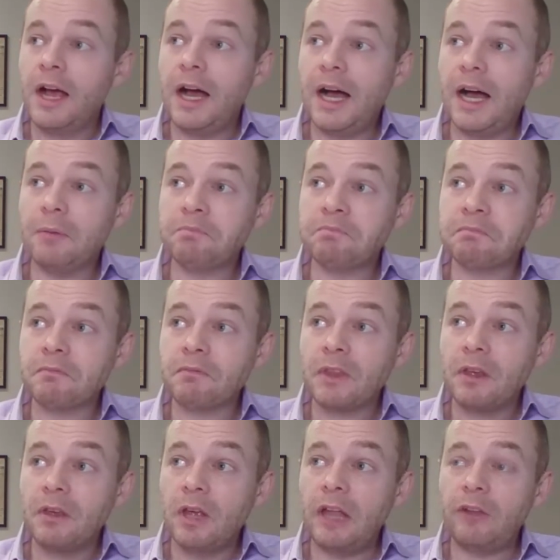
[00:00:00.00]

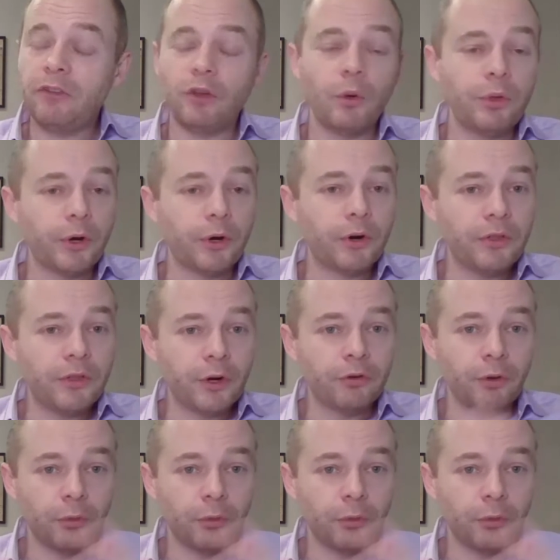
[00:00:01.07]
And And so there's